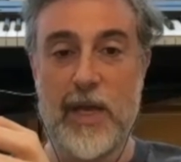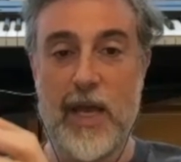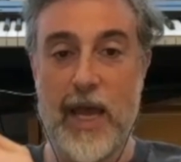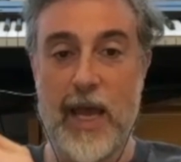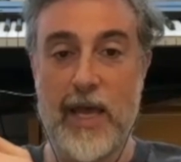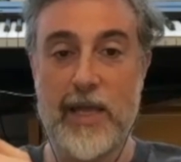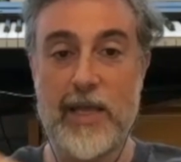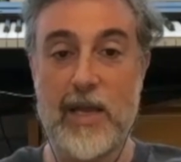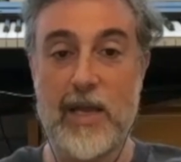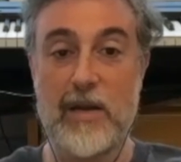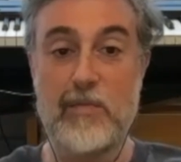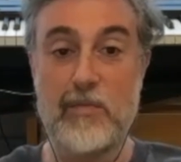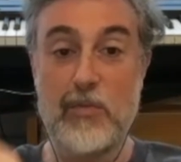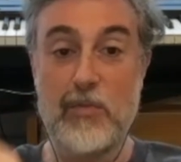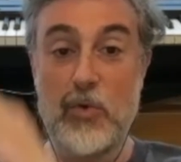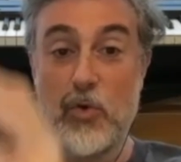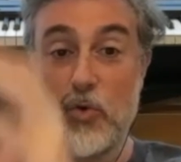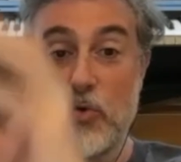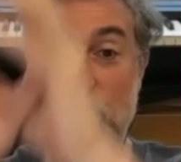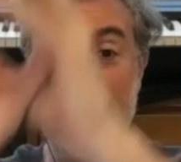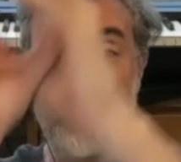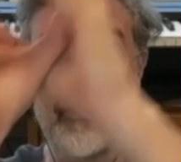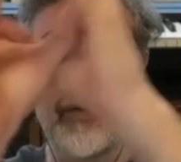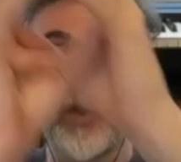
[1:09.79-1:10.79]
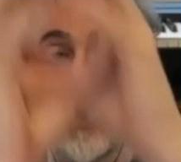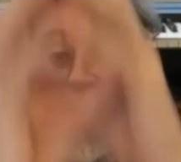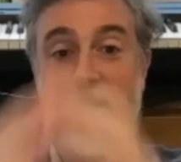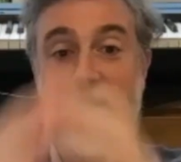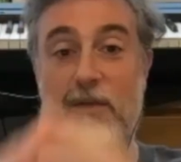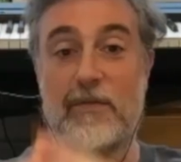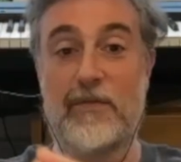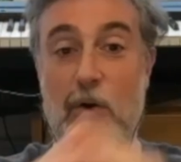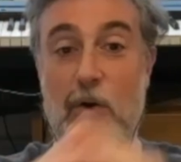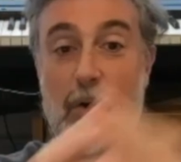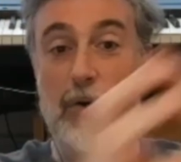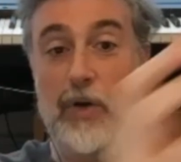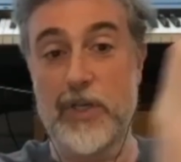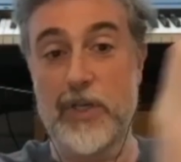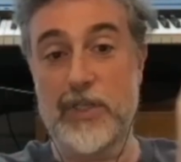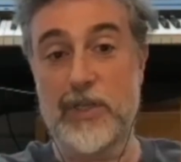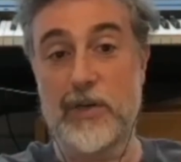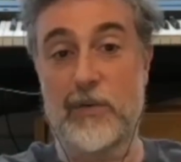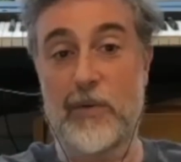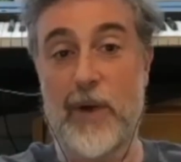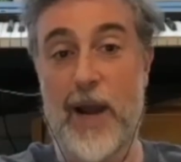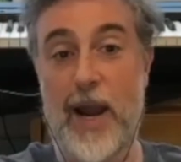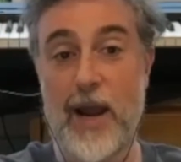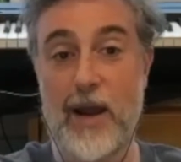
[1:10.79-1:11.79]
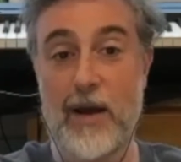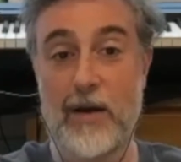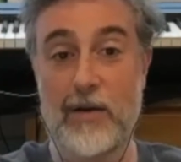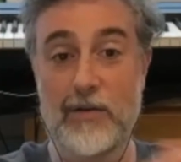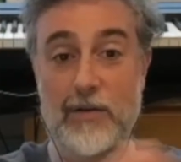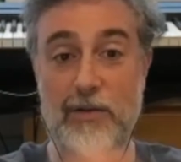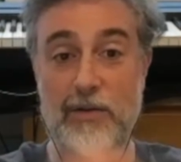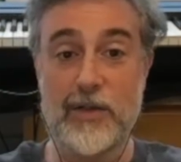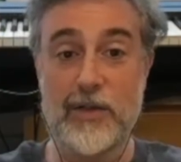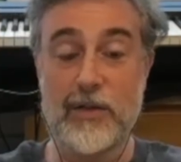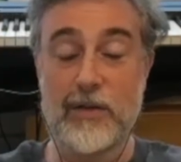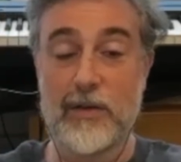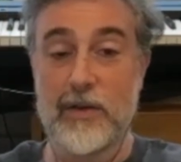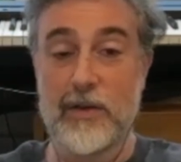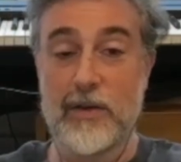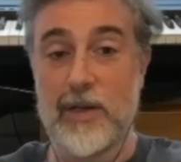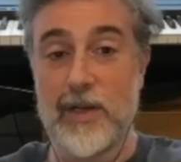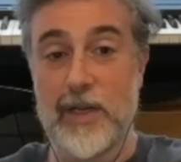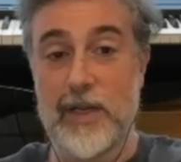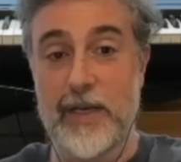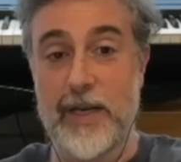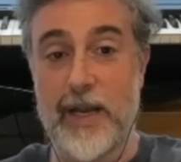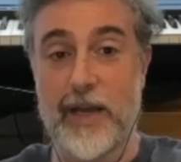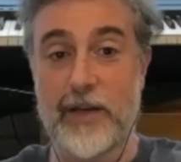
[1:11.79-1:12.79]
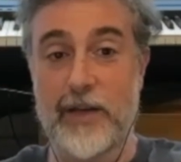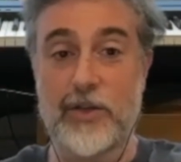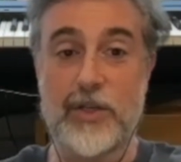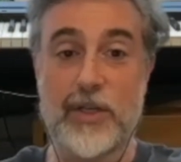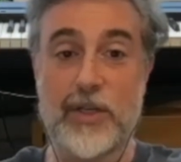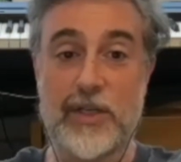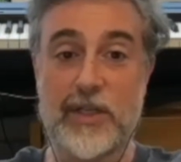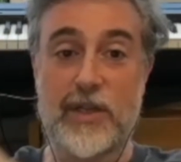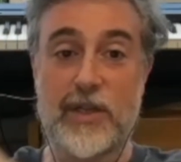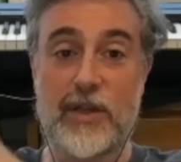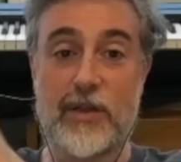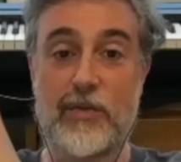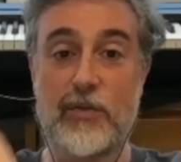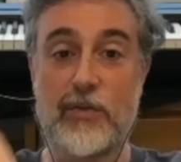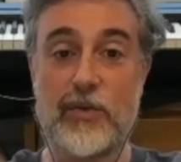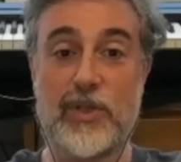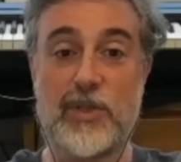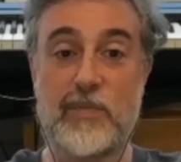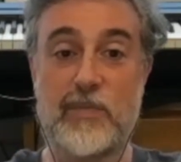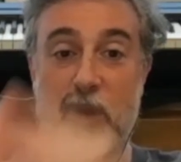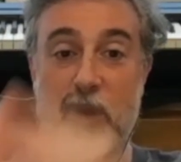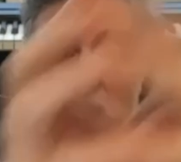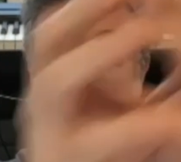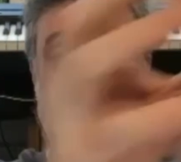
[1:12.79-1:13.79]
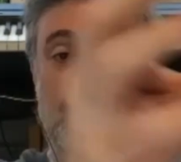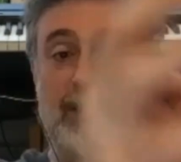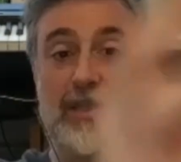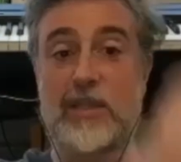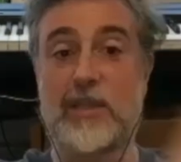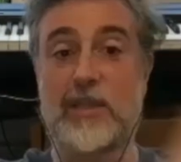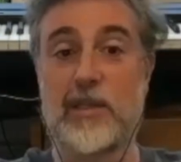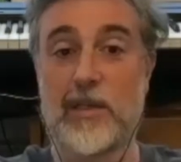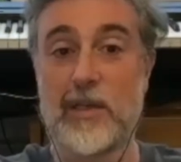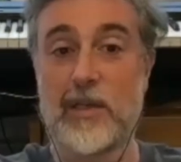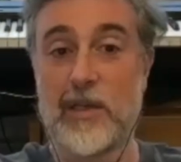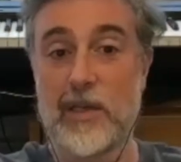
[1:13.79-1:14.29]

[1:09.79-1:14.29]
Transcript: and then move that focus around, not just through space,